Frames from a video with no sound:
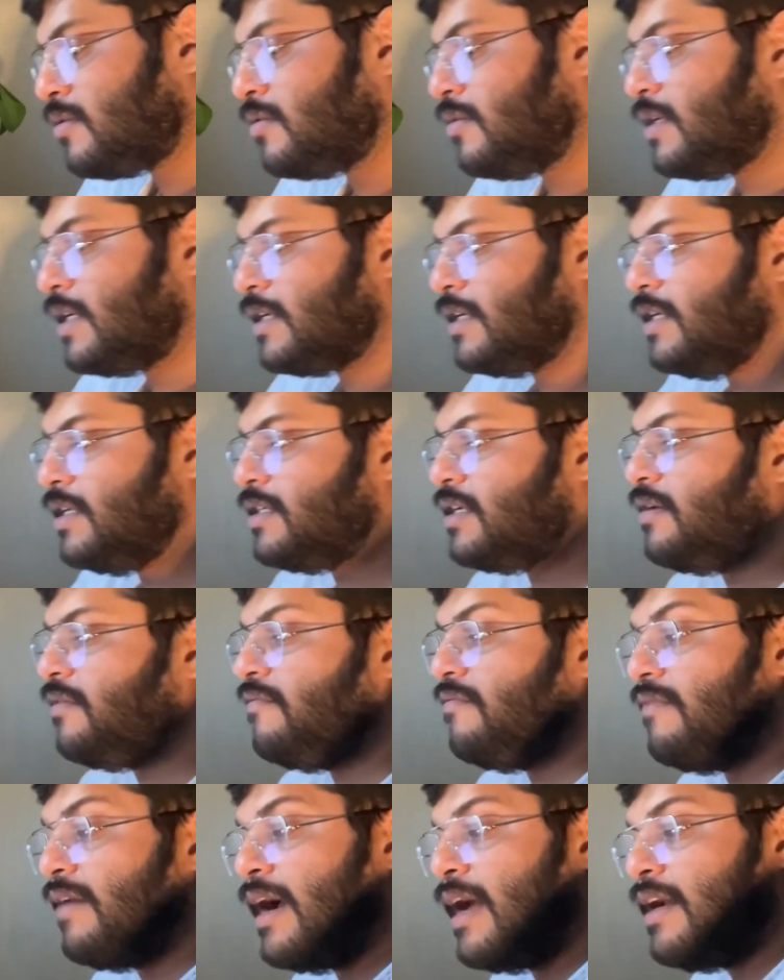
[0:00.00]
technician,
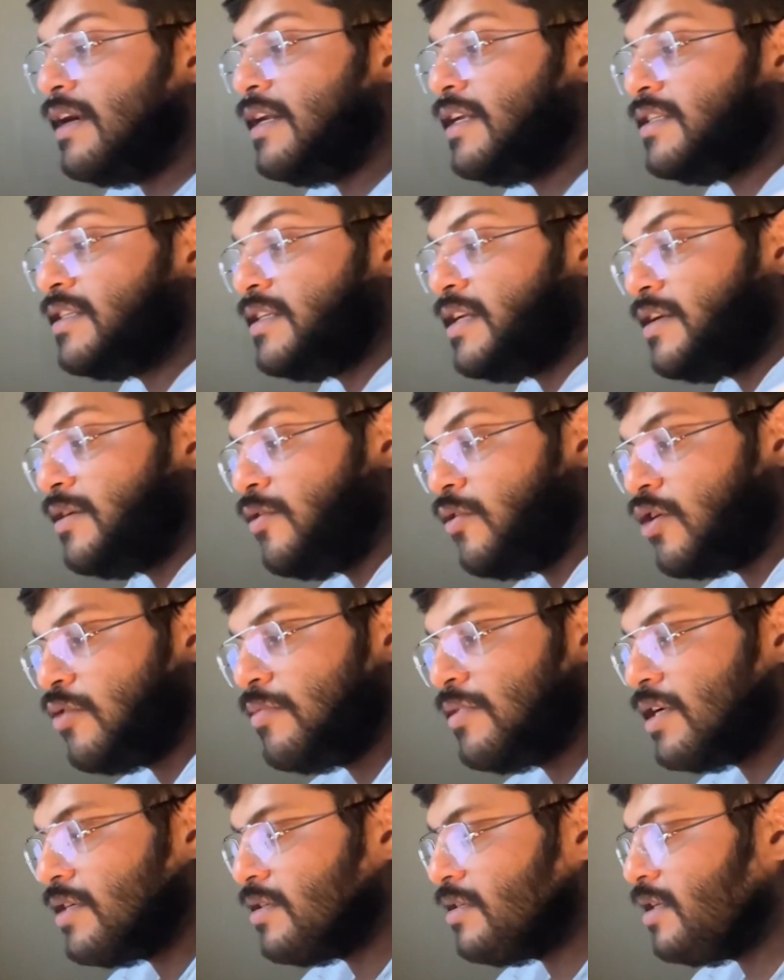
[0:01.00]
validation and
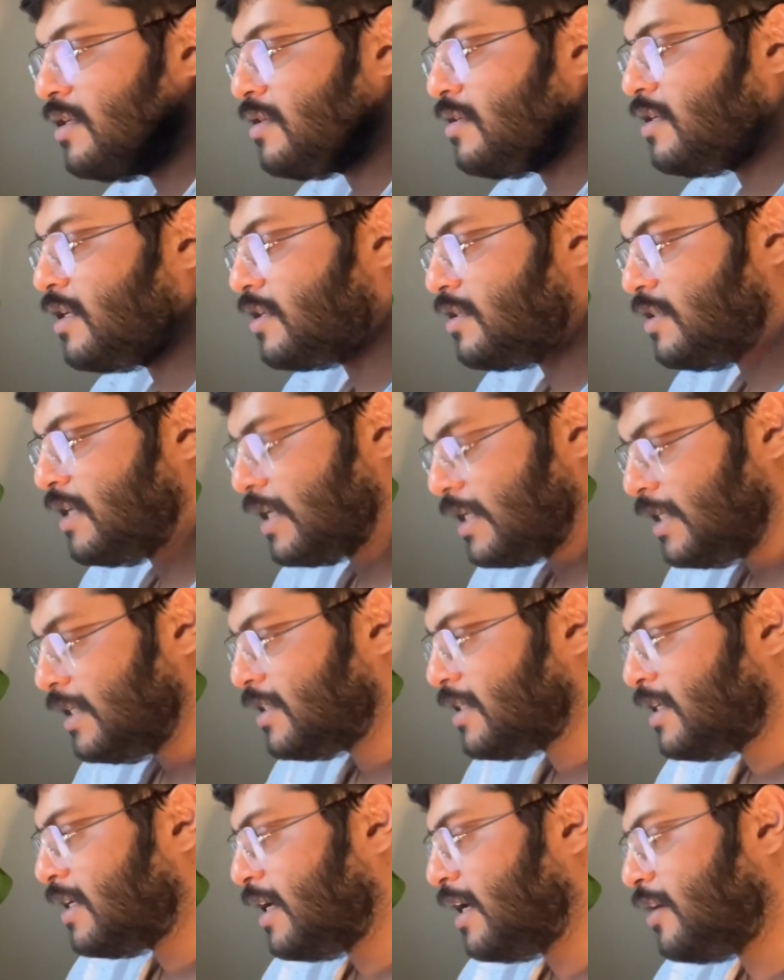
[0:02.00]
documentation
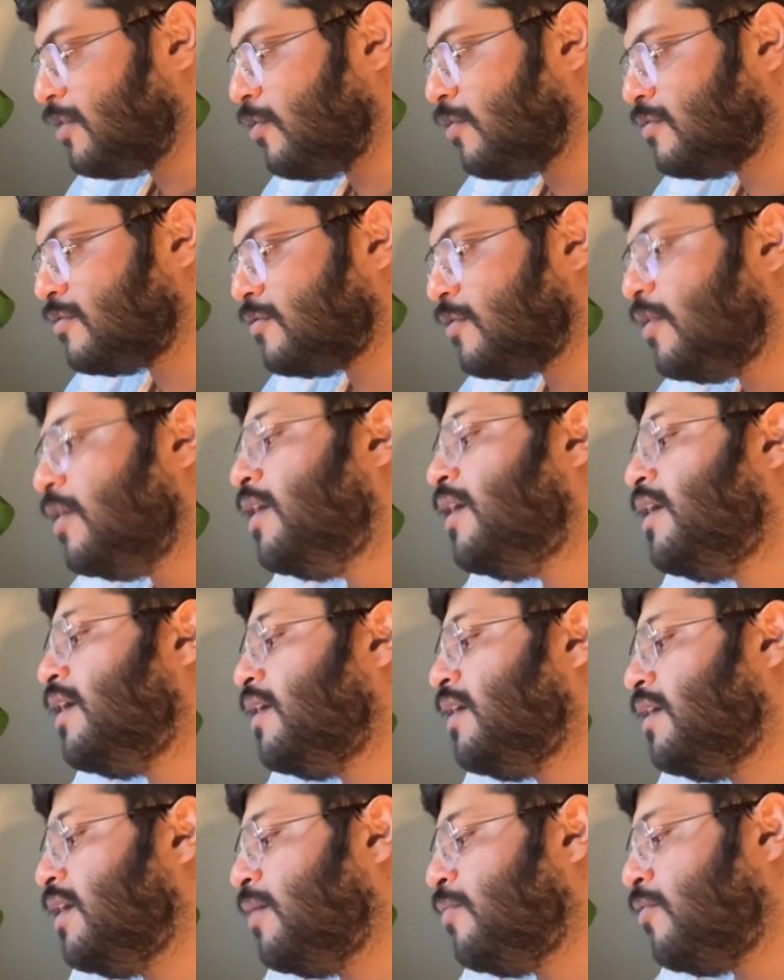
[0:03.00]
technician, and also
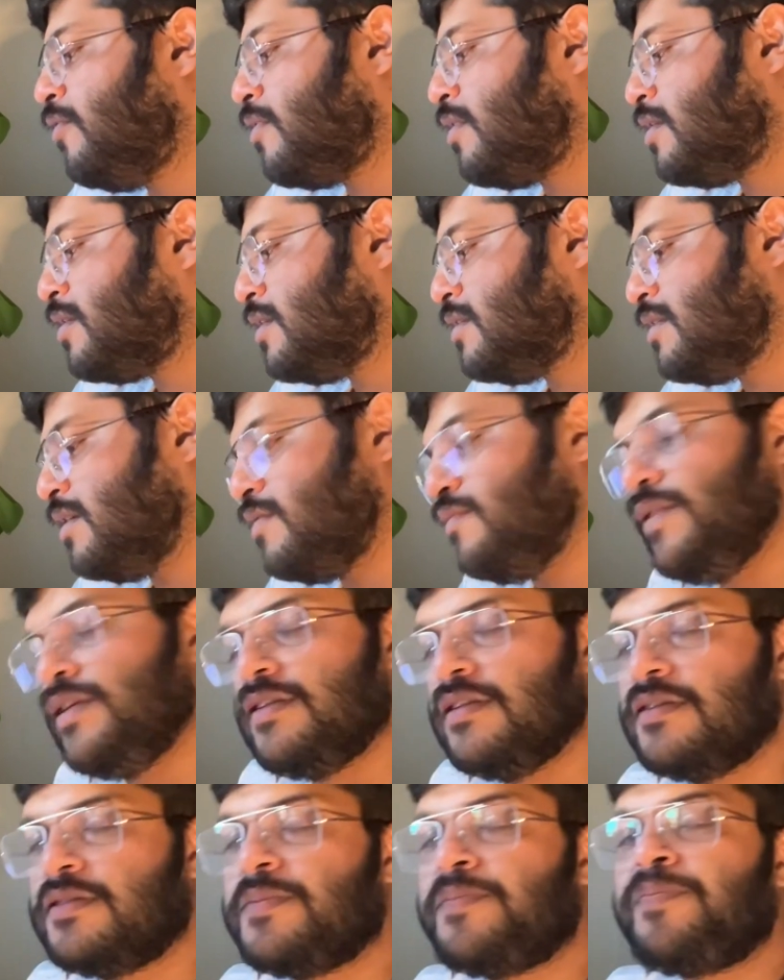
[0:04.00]
laboratory
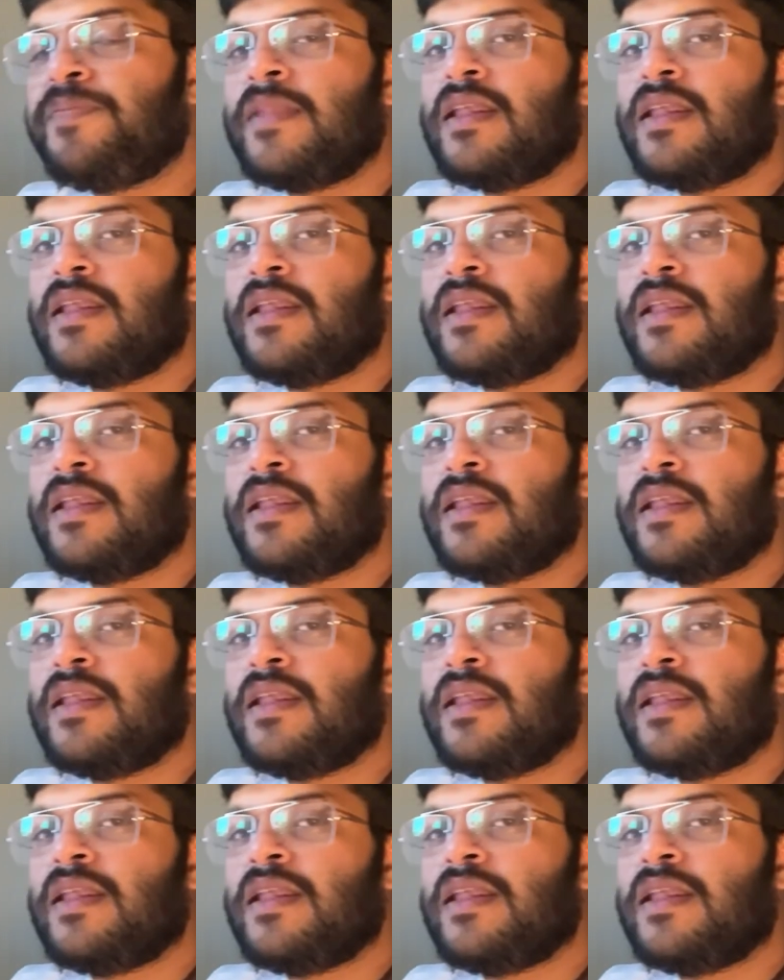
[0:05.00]
services.